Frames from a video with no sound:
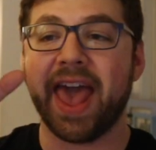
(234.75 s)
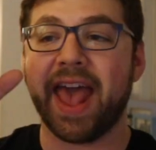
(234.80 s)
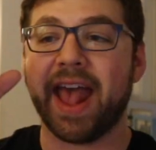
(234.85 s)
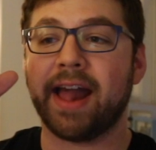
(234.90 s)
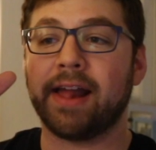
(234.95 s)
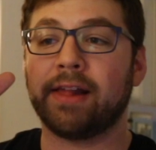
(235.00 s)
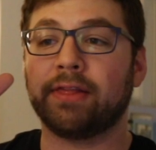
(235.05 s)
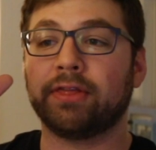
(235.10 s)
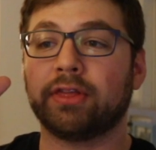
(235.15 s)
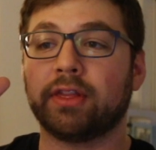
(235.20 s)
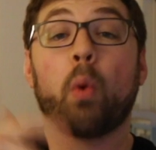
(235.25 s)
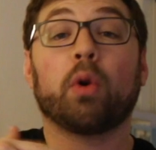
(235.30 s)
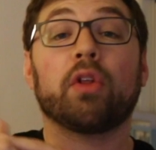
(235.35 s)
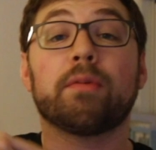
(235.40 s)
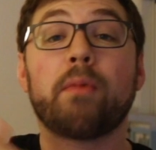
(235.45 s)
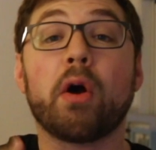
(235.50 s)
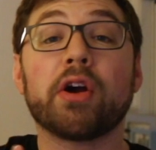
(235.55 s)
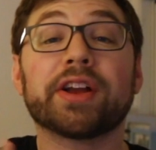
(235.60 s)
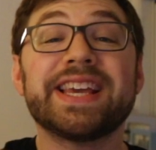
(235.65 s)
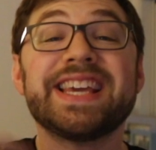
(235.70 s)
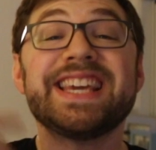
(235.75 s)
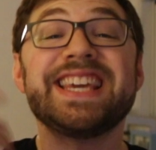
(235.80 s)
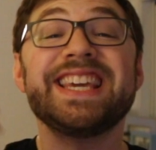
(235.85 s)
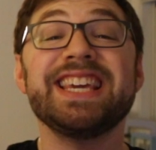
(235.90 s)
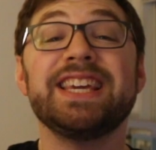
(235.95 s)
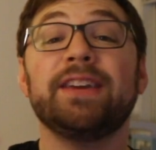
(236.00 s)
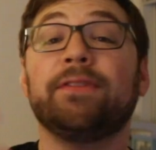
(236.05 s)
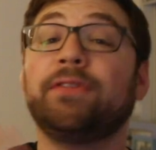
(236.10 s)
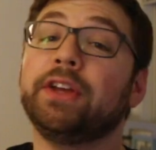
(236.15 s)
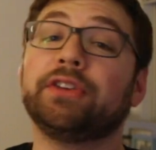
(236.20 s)
And one of the
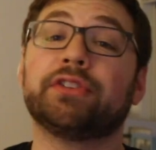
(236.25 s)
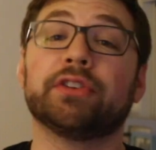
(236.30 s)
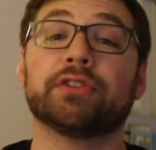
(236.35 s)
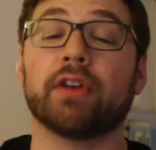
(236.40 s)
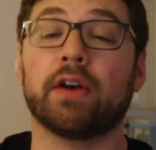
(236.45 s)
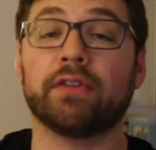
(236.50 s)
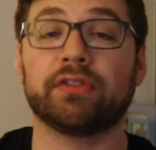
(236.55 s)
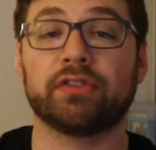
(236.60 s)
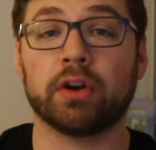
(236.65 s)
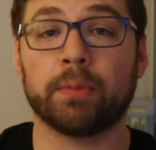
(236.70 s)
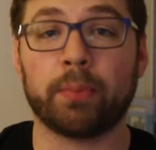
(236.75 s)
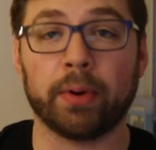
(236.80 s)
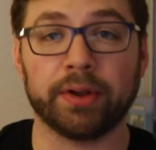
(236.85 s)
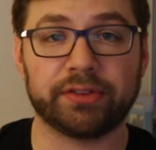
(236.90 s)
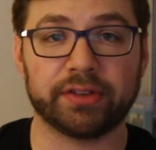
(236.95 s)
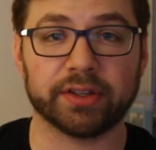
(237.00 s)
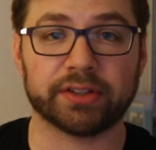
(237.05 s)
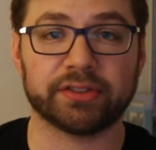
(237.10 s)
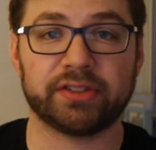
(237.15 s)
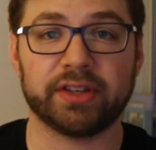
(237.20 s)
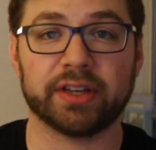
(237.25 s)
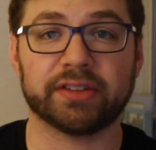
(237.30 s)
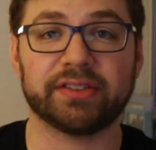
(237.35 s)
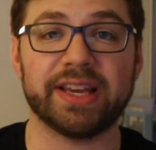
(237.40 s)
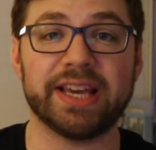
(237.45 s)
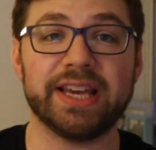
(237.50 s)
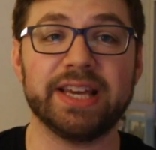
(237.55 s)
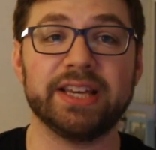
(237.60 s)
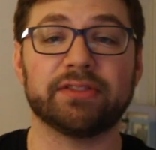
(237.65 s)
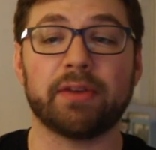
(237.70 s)
marquee features of
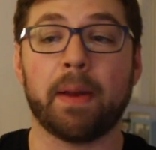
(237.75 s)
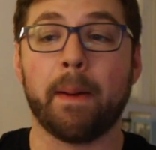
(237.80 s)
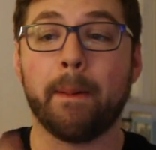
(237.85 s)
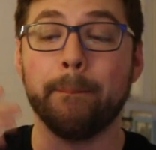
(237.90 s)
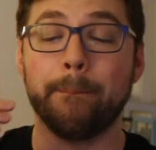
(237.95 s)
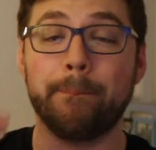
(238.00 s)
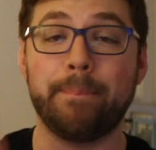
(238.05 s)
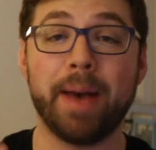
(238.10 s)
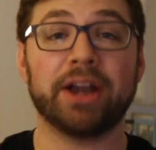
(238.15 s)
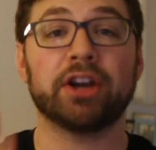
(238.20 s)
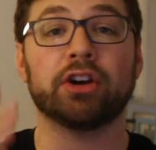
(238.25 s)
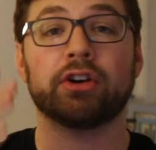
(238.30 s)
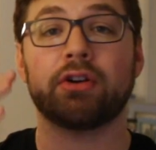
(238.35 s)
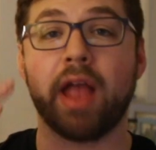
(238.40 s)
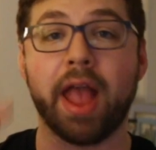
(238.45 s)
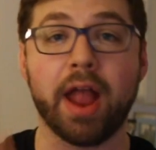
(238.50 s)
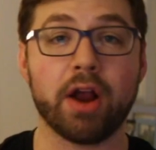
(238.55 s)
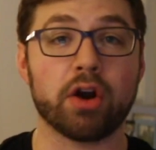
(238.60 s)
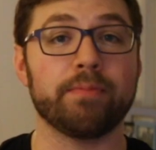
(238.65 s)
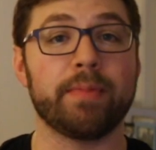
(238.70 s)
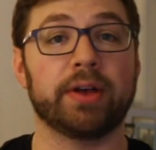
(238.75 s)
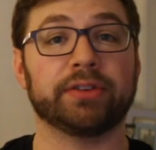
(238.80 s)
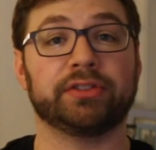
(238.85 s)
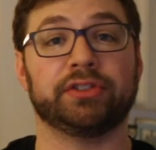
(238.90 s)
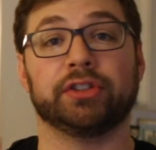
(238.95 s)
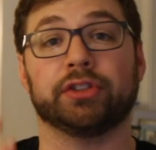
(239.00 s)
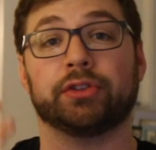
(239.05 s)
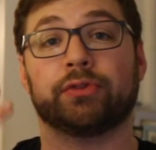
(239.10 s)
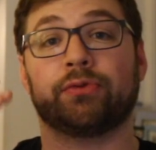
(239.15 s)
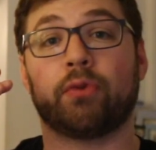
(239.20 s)
0.66 is better error
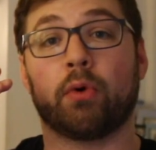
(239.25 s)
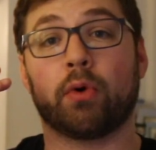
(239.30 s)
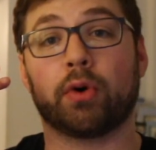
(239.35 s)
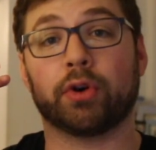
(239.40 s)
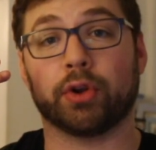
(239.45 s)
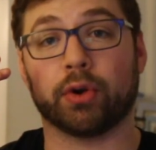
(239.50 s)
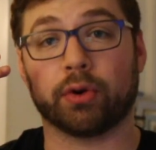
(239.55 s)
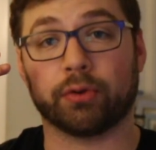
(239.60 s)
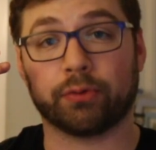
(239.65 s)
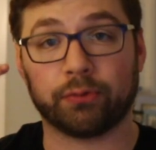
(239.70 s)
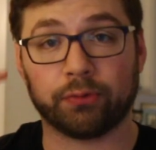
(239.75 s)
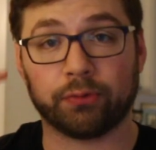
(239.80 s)
messages for your